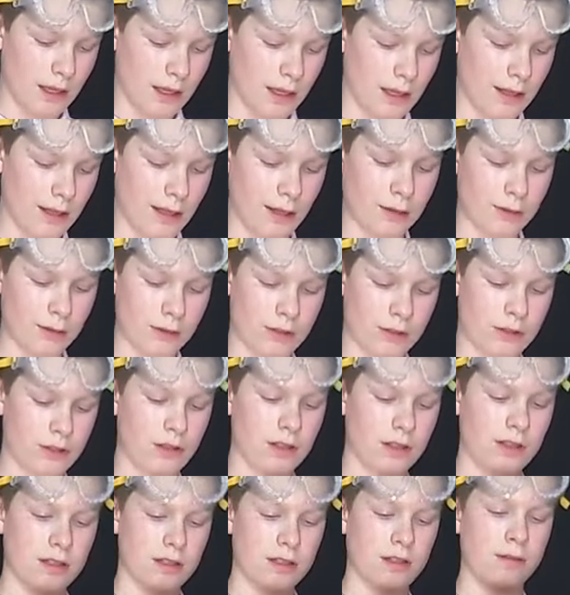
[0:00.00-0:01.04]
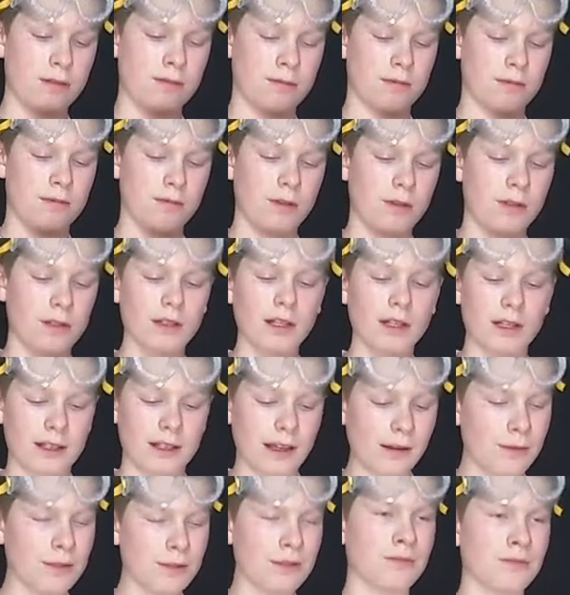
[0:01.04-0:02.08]
And there was just some, well,
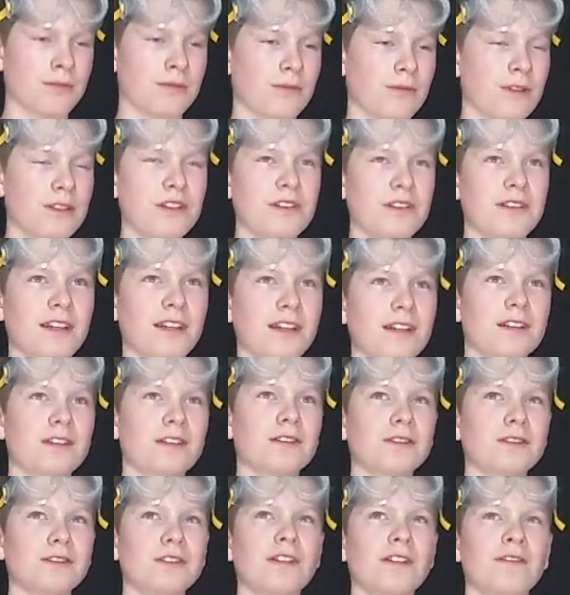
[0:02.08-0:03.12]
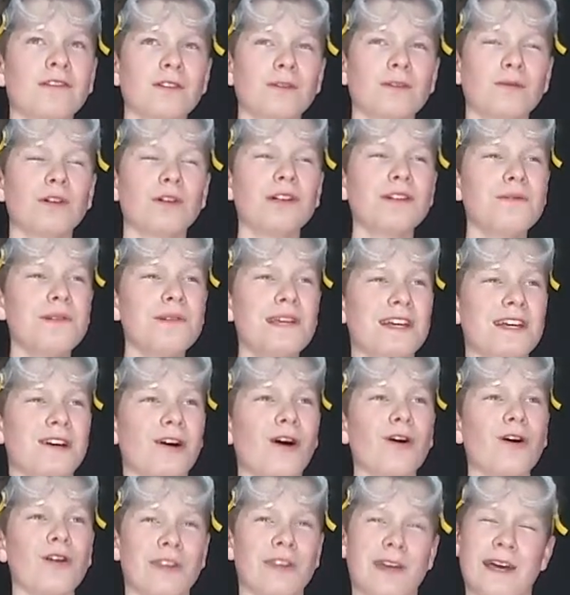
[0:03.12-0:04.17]
that was a technical difficulty? What do we
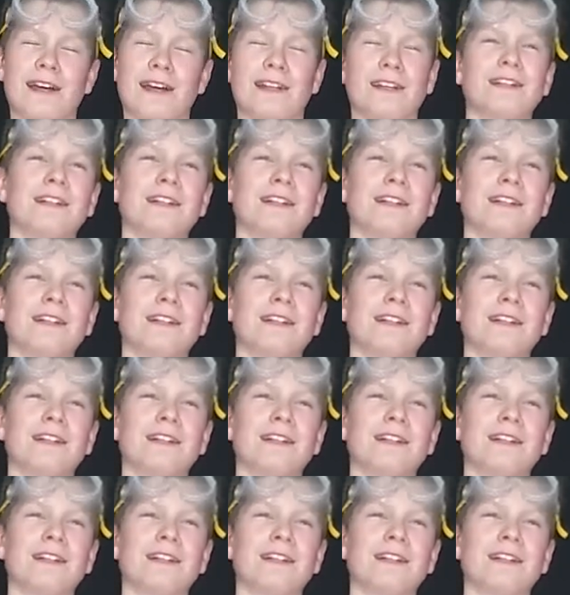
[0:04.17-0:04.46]
call that?